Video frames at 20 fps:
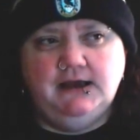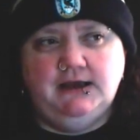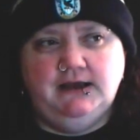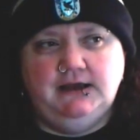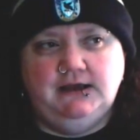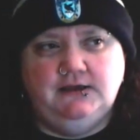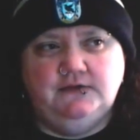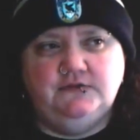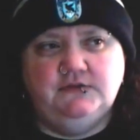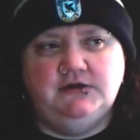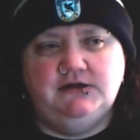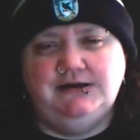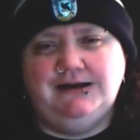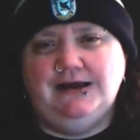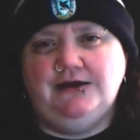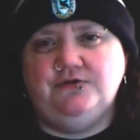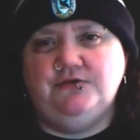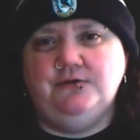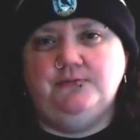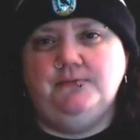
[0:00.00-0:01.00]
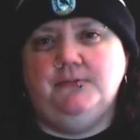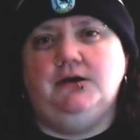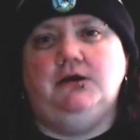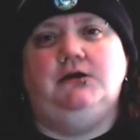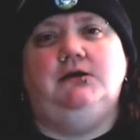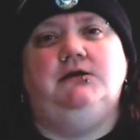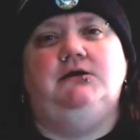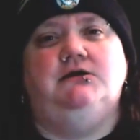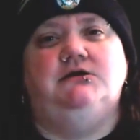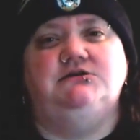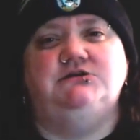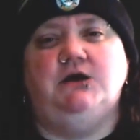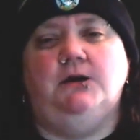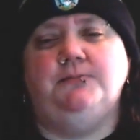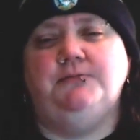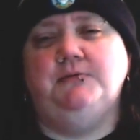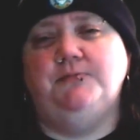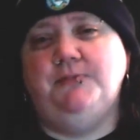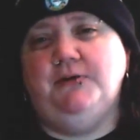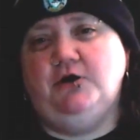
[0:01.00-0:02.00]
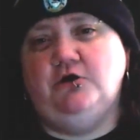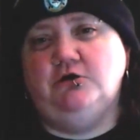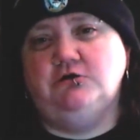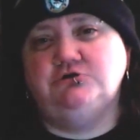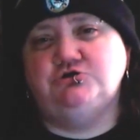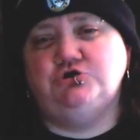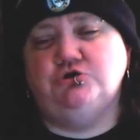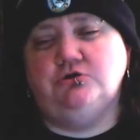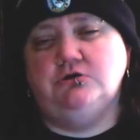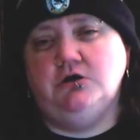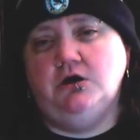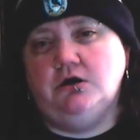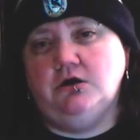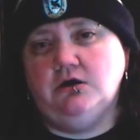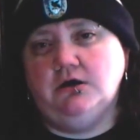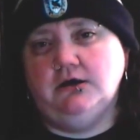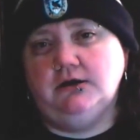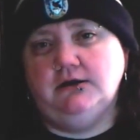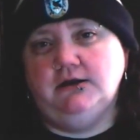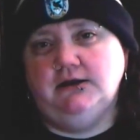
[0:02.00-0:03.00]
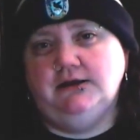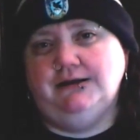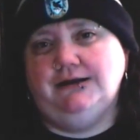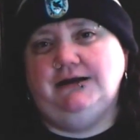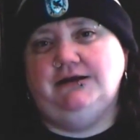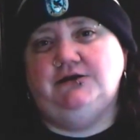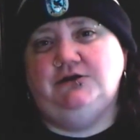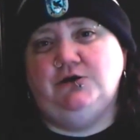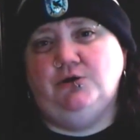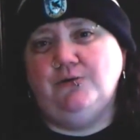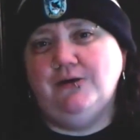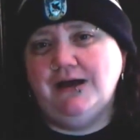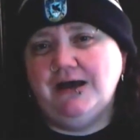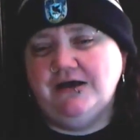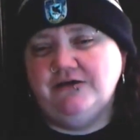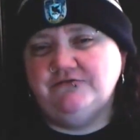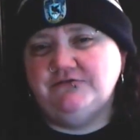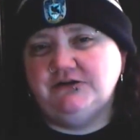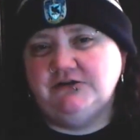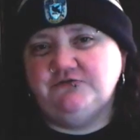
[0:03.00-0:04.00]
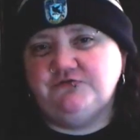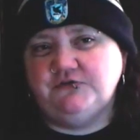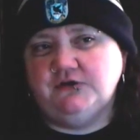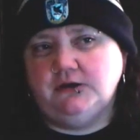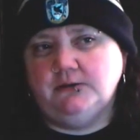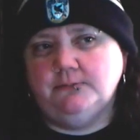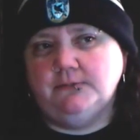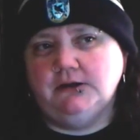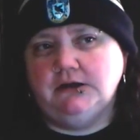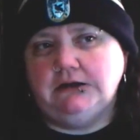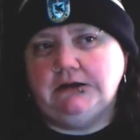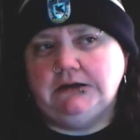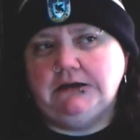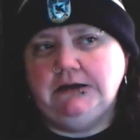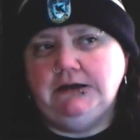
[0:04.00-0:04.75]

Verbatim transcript: and then now that my adoptive parents are gone and I don't have any family,